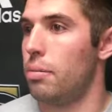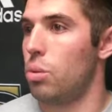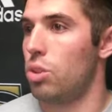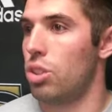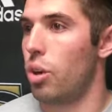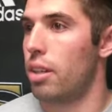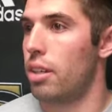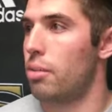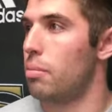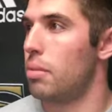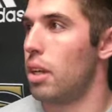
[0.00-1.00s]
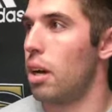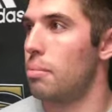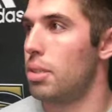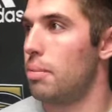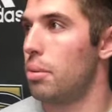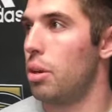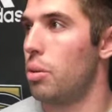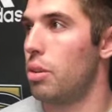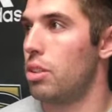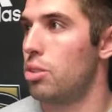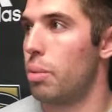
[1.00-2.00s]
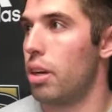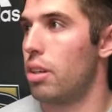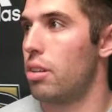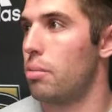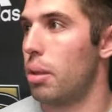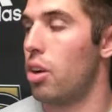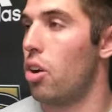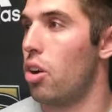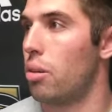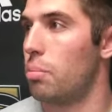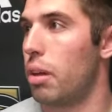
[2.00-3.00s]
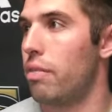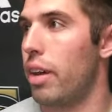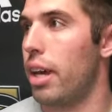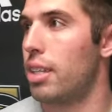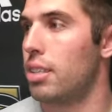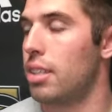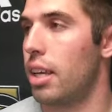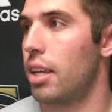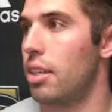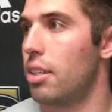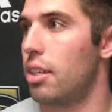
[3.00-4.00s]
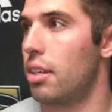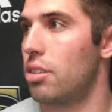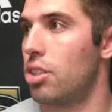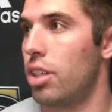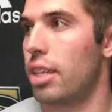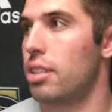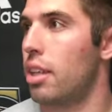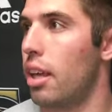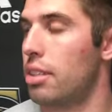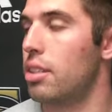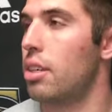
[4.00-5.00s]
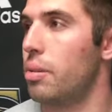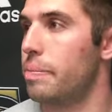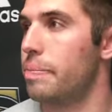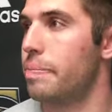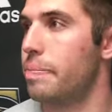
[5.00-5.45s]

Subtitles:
we'll just go out there up tempo and just play hard and play fast and just execute.